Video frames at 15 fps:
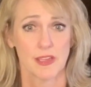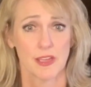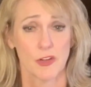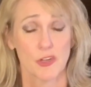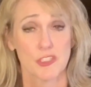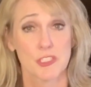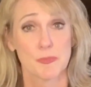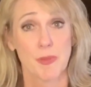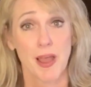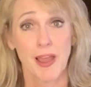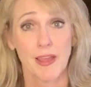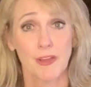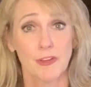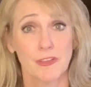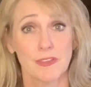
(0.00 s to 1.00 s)
Her
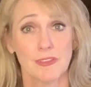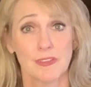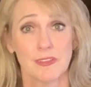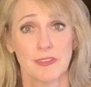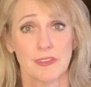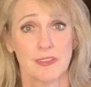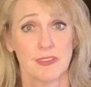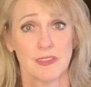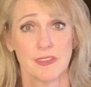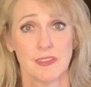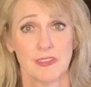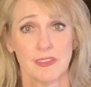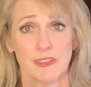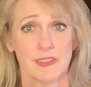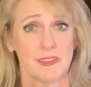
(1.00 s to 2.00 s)
smile
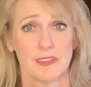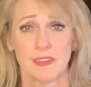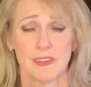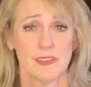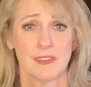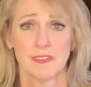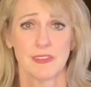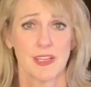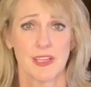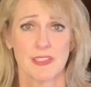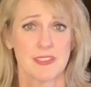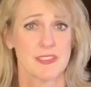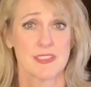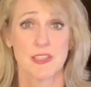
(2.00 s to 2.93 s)
had